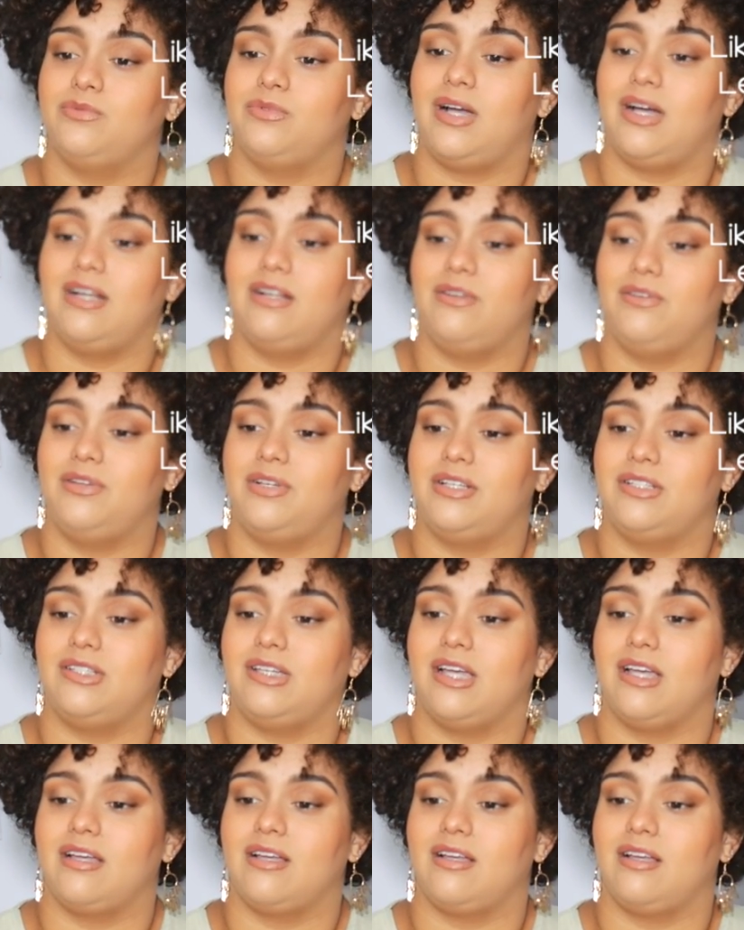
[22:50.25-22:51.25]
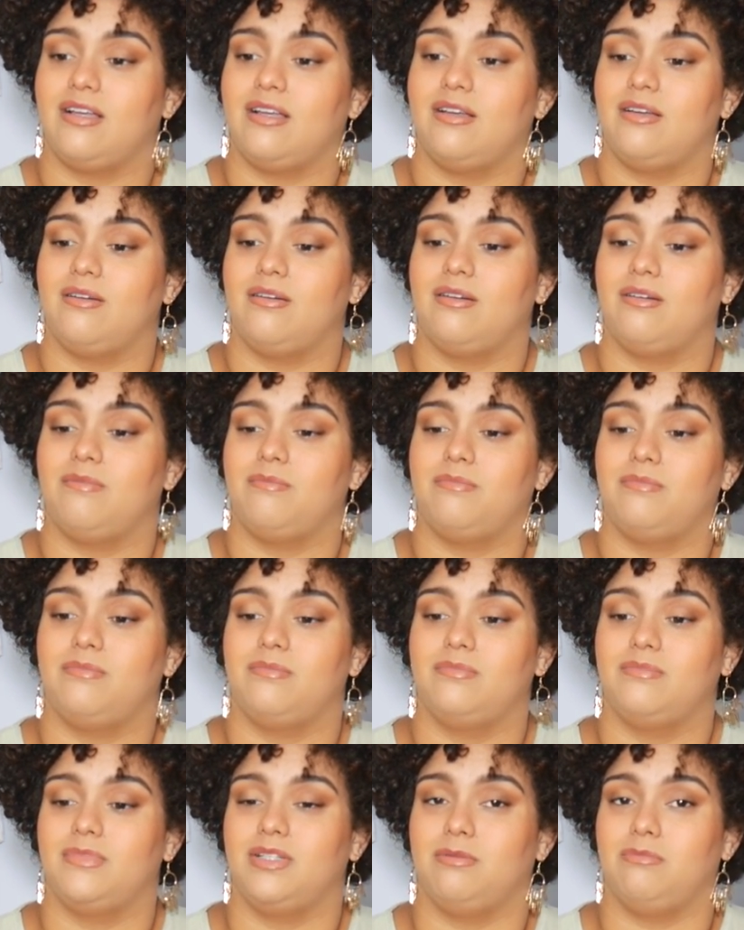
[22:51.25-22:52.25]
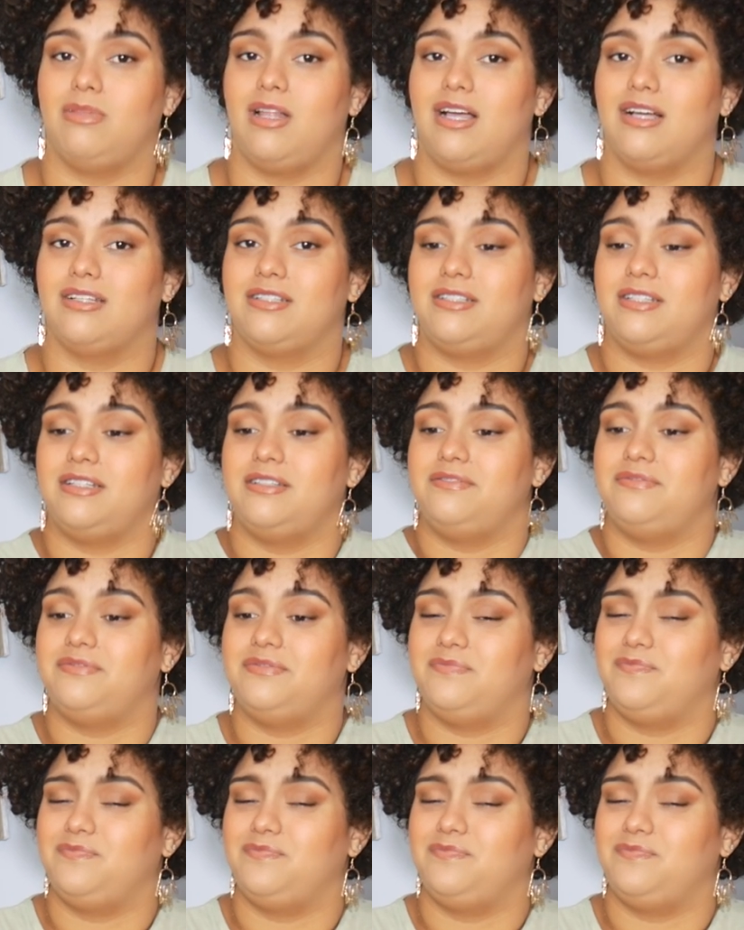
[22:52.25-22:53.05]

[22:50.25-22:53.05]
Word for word: I don't know. You can check the block stuff.